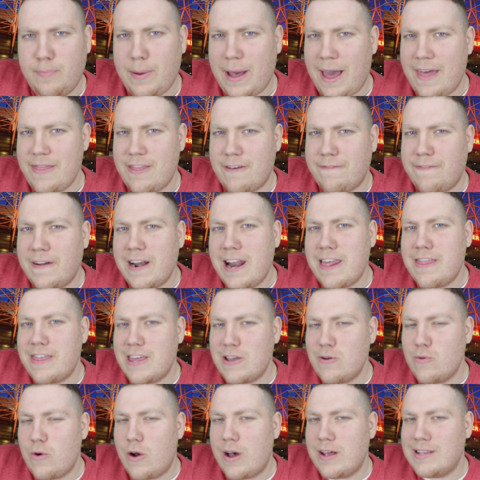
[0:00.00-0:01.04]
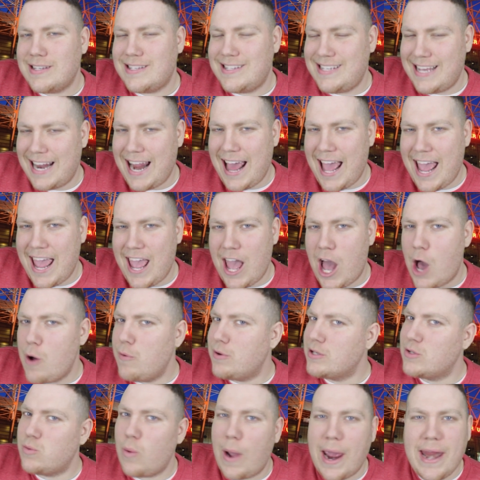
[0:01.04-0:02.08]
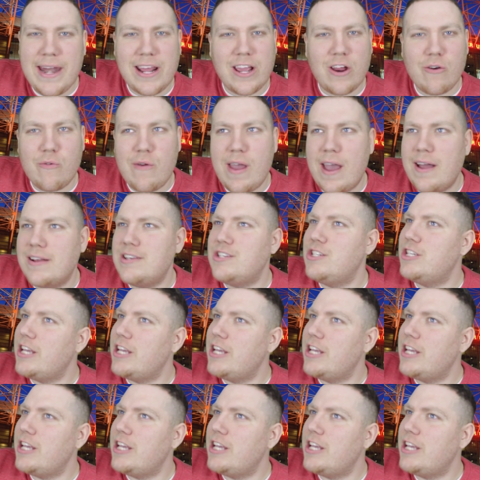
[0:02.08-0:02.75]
But the funny thing was, today I was waiting around,